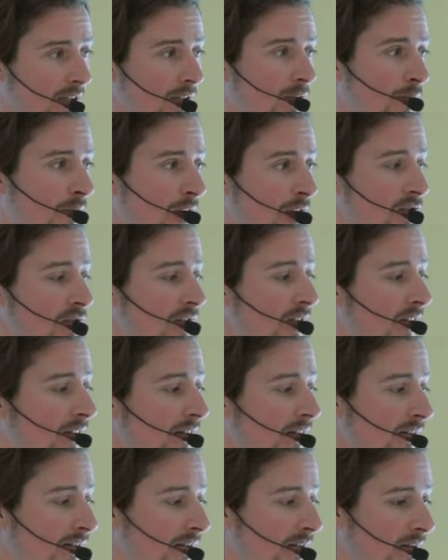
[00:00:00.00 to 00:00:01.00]

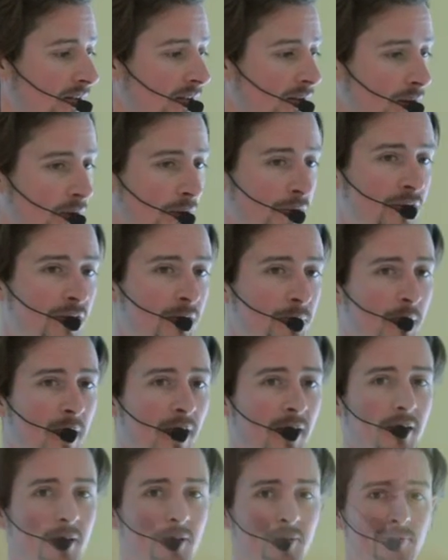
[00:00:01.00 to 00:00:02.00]
questions or feedback.